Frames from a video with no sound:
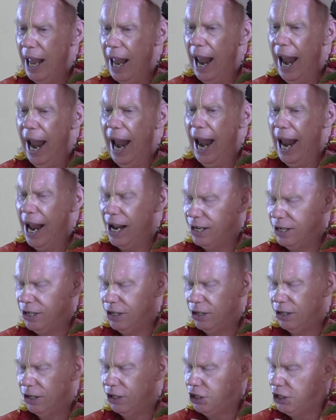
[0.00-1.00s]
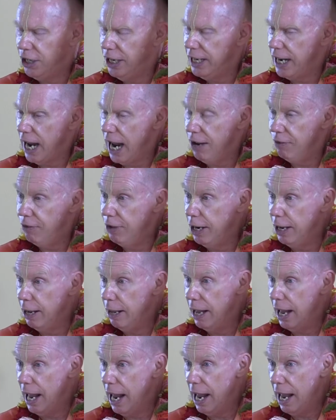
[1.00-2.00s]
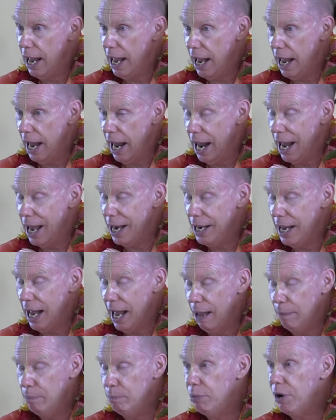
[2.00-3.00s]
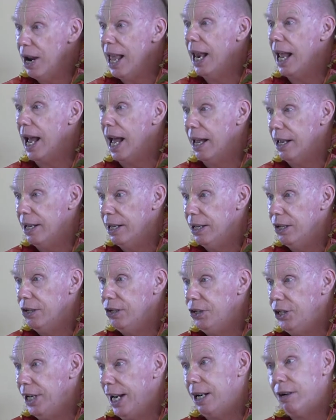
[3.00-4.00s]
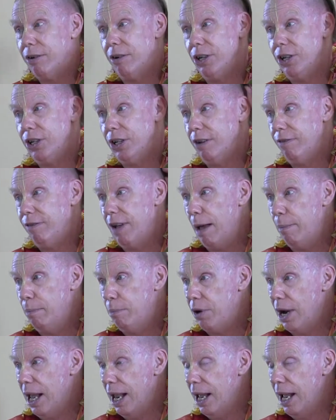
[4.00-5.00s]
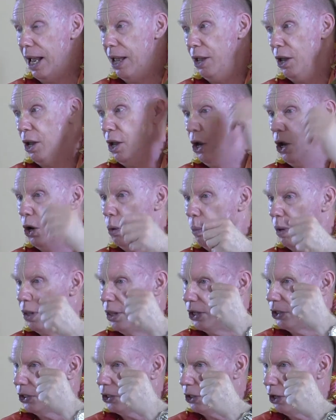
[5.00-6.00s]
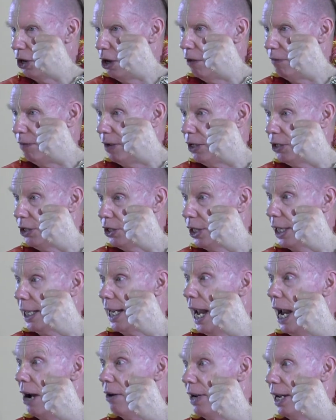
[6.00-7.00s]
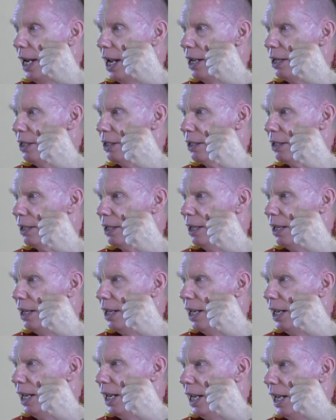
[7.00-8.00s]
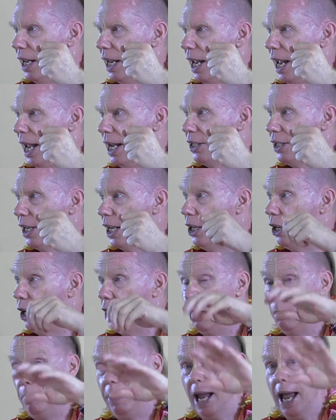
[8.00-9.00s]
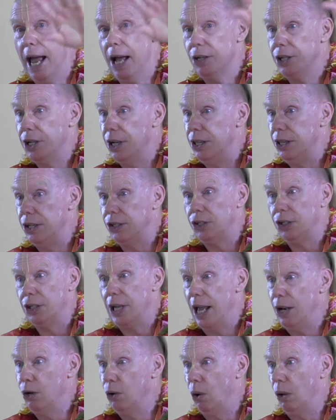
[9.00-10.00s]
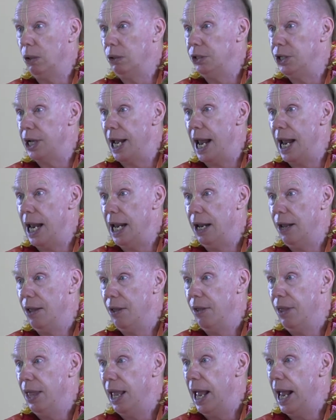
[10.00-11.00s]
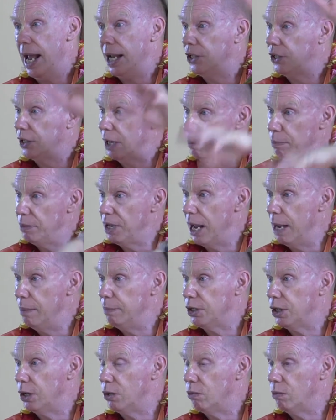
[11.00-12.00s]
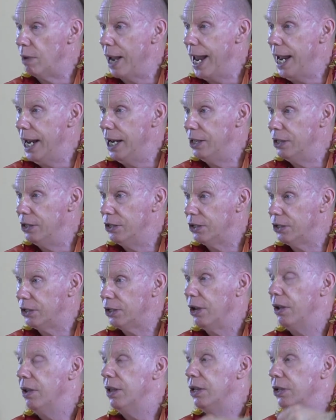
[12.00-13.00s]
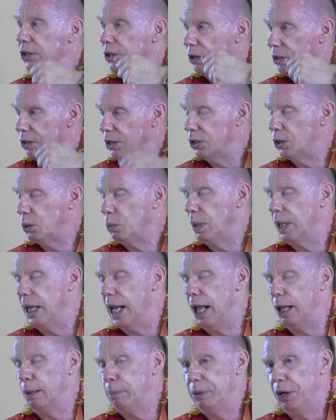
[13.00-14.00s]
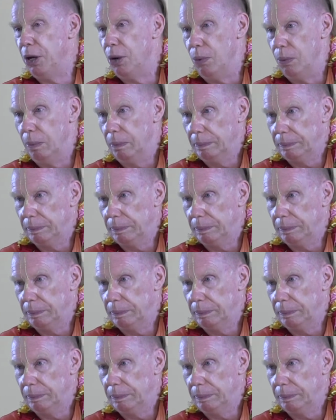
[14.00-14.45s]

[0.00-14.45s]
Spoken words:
And she gave an umbrella, decorative umbrella, with a servant to carry it. And said, you're going to be out in the sun all day, and sometimes it rains, so this will help you.